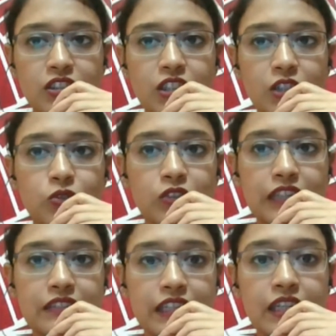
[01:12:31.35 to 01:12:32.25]
it was like
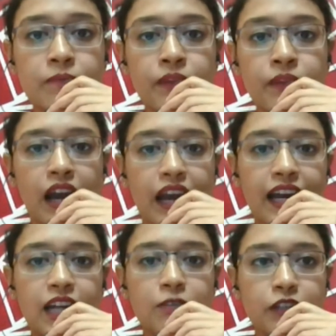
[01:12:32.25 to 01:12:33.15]
saying I
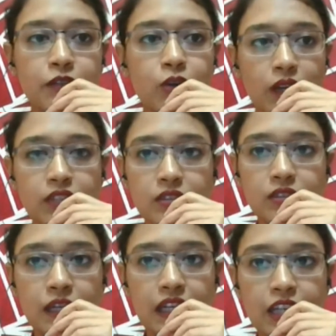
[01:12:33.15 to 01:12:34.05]
had fever once in
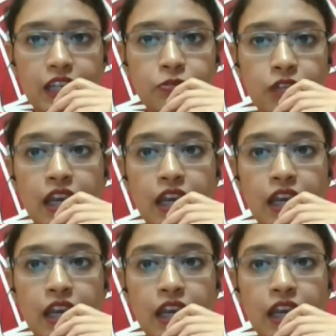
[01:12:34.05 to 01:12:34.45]
my life,